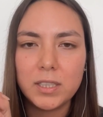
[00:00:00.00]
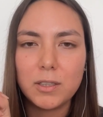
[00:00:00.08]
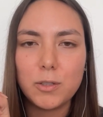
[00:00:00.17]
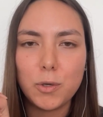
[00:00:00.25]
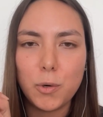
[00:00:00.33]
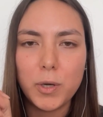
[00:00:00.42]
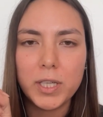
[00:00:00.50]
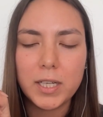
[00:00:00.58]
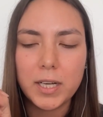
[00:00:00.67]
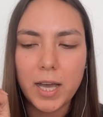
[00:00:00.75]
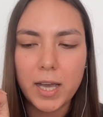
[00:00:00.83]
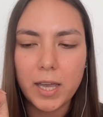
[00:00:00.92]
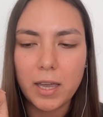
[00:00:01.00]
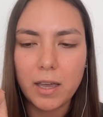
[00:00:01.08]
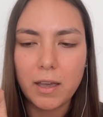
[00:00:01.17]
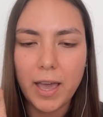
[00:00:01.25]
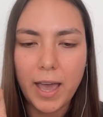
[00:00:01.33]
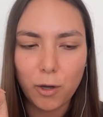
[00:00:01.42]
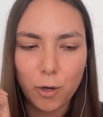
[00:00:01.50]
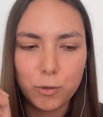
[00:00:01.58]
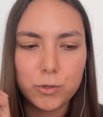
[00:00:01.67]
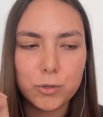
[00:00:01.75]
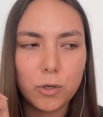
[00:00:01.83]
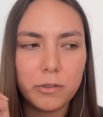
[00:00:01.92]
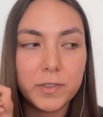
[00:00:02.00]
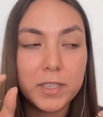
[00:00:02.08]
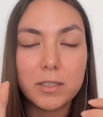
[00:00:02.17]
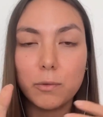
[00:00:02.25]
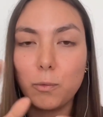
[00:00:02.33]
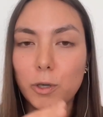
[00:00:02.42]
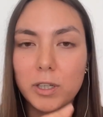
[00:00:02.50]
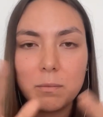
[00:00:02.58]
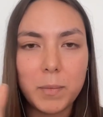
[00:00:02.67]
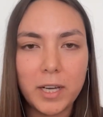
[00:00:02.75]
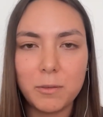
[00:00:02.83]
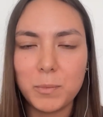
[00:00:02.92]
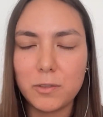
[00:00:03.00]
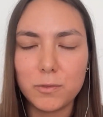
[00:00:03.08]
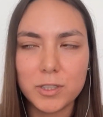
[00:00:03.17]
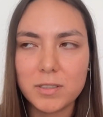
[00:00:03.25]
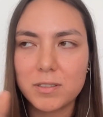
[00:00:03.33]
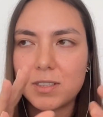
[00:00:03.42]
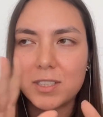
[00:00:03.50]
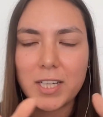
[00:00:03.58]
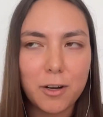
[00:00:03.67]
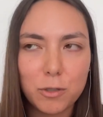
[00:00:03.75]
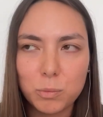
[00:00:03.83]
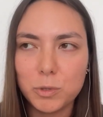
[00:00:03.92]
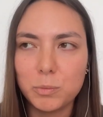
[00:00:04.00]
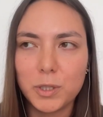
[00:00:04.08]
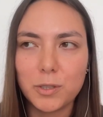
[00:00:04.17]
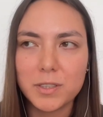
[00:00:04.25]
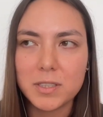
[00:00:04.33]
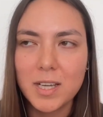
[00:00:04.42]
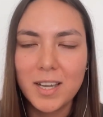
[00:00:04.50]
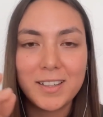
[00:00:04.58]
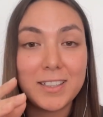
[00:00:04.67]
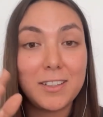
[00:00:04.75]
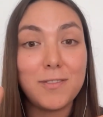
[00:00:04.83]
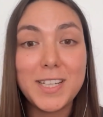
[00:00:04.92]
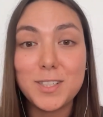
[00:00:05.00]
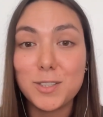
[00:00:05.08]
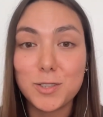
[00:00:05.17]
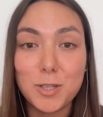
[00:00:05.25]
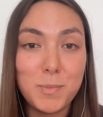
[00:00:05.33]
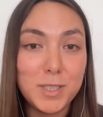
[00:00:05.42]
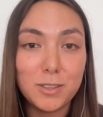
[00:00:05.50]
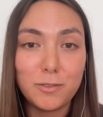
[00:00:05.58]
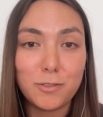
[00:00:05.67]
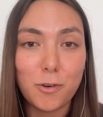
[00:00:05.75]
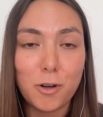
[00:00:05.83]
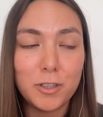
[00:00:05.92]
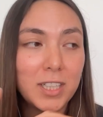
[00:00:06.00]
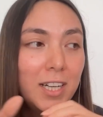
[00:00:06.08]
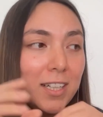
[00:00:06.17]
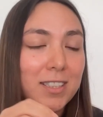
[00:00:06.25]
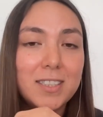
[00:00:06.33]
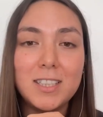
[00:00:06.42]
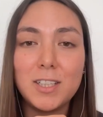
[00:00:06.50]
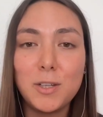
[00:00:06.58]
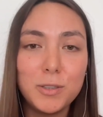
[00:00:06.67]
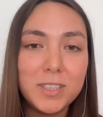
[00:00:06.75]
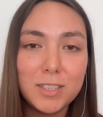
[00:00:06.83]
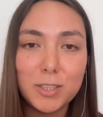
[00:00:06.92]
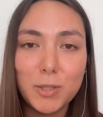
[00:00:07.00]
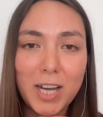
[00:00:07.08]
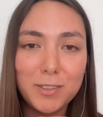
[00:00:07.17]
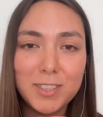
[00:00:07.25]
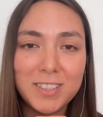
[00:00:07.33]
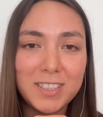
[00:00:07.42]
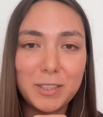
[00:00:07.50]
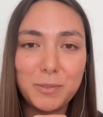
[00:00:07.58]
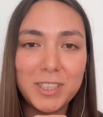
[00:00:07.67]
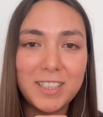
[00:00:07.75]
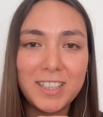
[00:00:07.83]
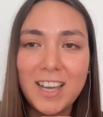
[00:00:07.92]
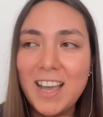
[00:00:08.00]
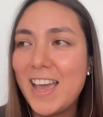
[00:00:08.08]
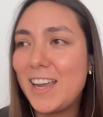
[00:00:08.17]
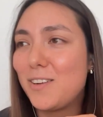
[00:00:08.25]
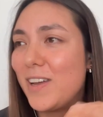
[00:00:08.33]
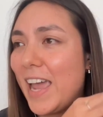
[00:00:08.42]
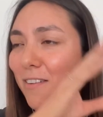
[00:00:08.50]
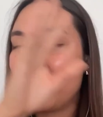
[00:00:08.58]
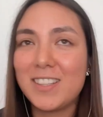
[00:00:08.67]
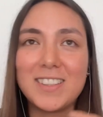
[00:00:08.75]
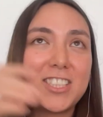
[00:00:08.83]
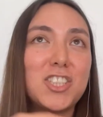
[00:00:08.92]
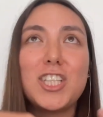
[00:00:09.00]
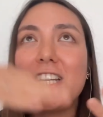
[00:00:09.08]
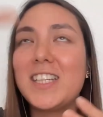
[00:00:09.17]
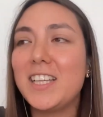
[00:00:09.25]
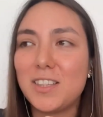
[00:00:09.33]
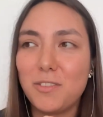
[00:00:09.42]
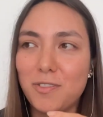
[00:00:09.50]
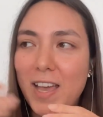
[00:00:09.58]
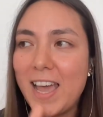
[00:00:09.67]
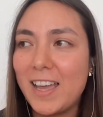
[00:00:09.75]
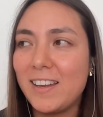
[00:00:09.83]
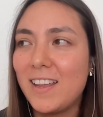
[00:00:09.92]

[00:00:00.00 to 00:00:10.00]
knowing that I go to an office, the work environment was terrible because the investors committed fraud, the CEO didn't know how to deal with it, every shit hit the fan,